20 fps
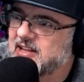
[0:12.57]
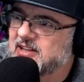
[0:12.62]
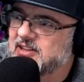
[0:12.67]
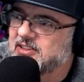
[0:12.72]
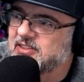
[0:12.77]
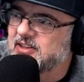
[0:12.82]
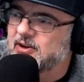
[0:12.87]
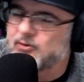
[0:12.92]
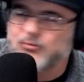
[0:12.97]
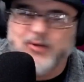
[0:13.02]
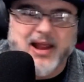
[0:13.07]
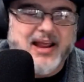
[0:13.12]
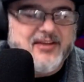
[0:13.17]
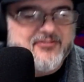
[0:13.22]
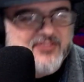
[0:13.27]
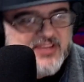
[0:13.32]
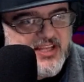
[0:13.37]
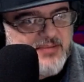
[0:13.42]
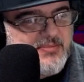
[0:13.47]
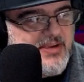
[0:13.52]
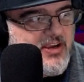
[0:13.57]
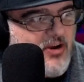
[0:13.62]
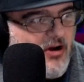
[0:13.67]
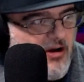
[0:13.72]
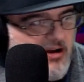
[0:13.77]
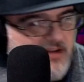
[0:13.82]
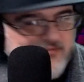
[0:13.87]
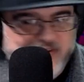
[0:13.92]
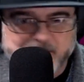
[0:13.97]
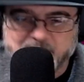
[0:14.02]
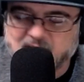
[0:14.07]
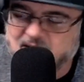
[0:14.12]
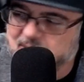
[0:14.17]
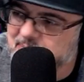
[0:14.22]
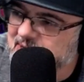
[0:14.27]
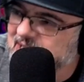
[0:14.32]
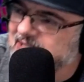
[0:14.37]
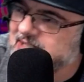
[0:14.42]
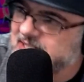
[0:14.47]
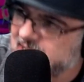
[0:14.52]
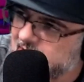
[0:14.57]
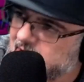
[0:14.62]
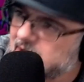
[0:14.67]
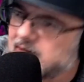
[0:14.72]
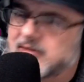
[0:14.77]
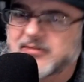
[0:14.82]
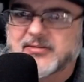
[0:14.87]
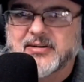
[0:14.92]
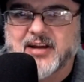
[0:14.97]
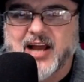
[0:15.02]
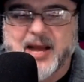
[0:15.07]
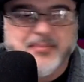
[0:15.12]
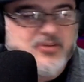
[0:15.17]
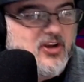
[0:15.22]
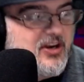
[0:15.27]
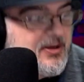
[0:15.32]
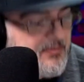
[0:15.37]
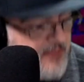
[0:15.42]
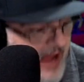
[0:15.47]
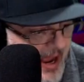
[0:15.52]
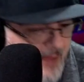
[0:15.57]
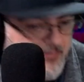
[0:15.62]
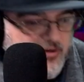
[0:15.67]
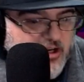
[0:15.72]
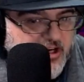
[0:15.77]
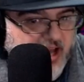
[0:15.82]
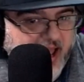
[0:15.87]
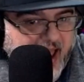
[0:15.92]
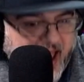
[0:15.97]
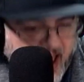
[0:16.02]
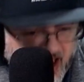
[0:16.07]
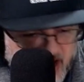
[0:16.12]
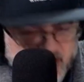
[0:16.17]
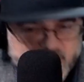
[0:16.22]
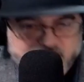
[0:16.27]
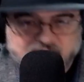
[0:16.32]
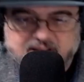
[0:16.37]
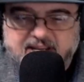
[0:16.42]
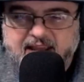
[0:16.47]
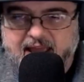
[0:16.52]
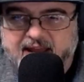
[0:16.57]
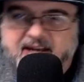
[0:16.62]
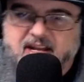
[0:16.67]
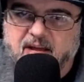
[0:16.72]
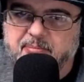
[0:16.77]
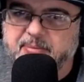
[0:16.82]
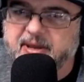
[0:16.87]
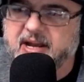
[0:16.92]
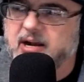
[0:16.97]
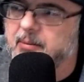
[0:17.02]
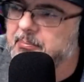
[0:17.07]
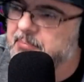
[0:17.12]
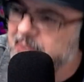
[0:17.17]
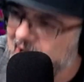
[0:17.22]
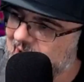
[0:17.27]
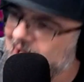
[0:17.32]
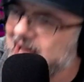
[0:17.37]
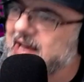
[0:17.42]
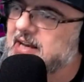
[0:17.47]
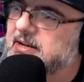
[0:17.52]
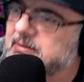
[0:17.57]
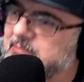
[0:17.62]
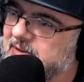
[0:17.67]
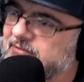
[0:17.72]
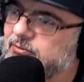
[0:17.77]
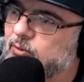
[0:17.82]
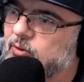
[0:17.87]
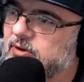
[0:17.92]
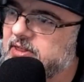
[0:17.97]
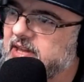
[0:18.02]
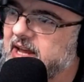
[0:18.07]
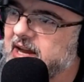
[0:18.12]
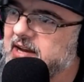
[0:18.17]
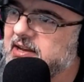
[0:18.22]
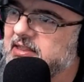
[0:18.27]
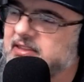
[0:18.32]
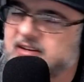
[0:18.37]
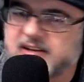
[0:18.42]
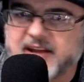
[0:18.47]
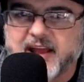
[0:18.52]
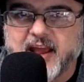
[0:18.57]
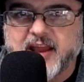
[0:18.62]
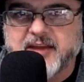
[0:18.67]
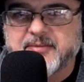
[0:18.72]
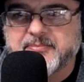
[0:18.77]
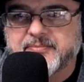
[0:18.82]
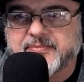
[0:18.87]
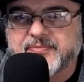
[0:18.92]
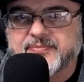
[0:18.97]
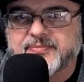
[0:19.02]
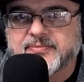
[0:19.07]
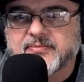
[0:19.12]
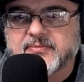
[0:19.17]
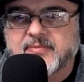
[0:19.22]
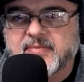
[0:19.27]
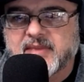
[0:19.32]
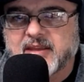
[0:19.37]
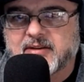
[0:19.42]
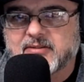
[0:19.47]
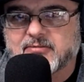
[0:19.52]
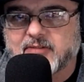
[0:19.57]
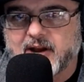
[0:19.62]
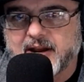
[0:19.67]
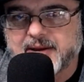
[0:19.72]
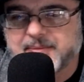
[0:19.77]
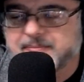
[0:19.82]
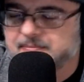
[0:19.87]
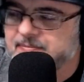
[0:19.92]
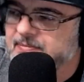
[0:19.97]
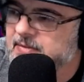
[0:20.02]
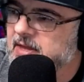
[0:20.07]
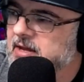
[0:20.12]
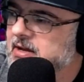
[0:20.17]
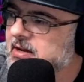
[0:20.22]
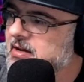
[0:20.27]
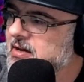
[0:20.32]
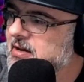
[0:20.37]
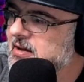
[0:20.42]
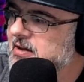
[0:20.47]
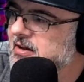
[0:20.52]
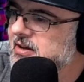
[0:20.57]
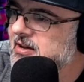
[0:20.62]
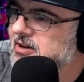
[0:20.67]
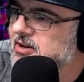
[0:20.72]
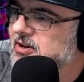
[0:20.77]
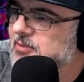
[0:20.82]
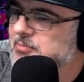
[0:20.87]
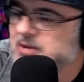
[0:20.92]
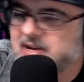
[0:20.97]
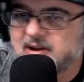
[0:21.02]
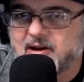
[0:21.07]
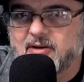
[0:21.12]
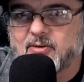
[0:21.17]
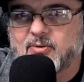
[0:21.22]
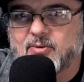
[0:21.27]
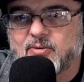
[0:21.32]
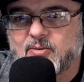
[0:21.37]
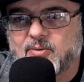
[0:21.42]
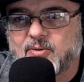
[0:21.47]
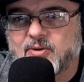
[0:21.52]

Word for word: They're raffling me off. I'm going to be dinner. I'm going to I'm going to actually end up in a pot before the end of the day. Right? But no.